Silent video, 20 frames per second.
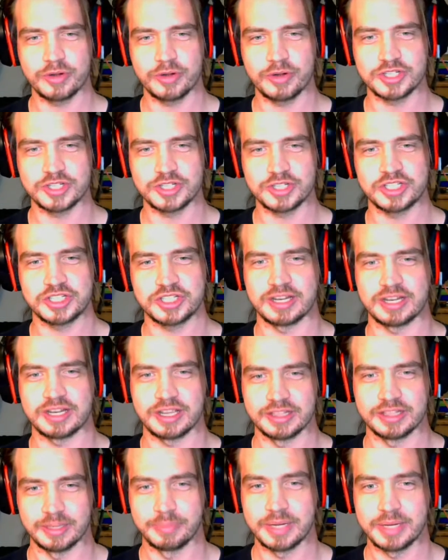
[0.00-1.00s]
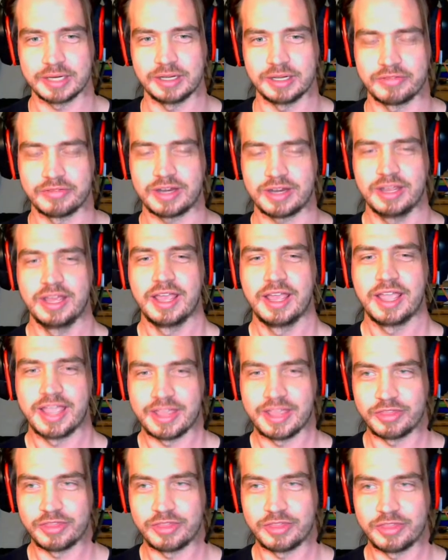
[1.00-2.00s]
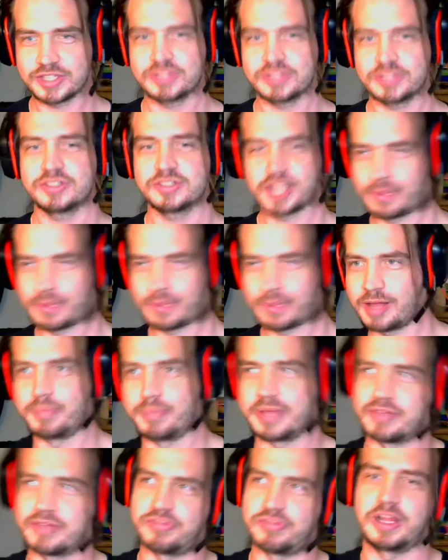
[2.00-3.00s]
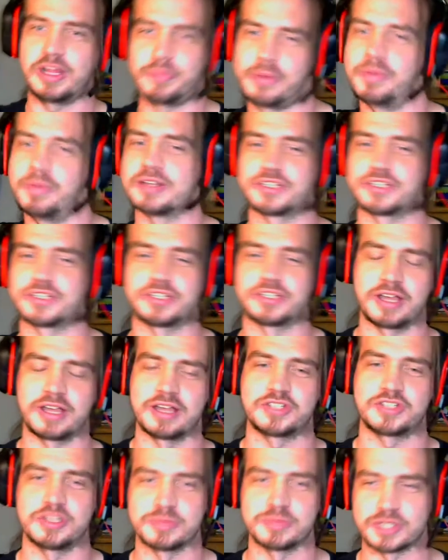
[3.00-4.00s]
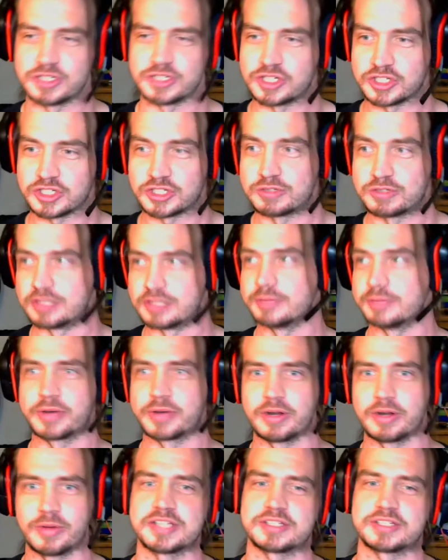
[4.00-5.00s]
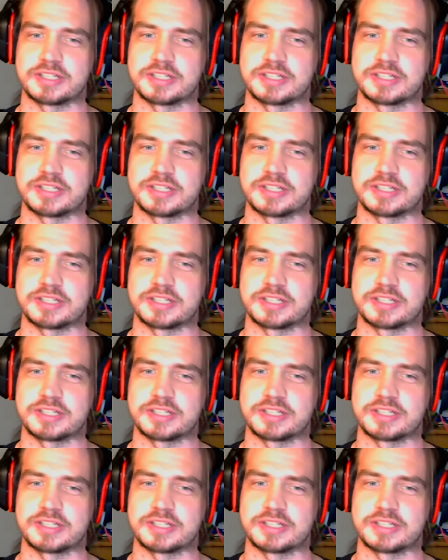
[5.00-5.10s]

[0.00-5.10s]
city in the middle of it, and the wrestlers come on big floppy monster costumes and just do pro wrestling.